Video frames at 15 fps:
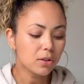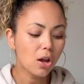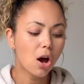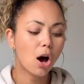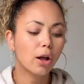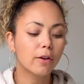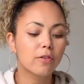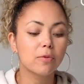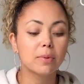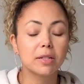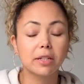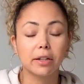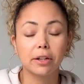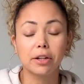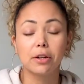All of the
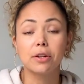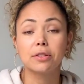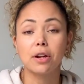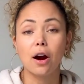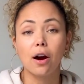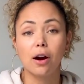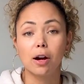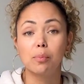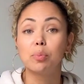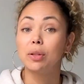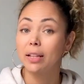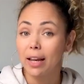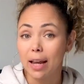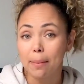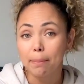materials are
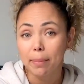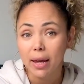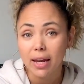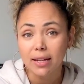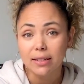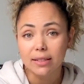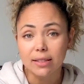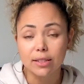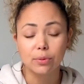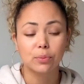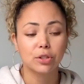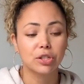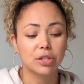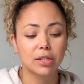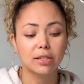plant-based,
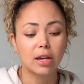which is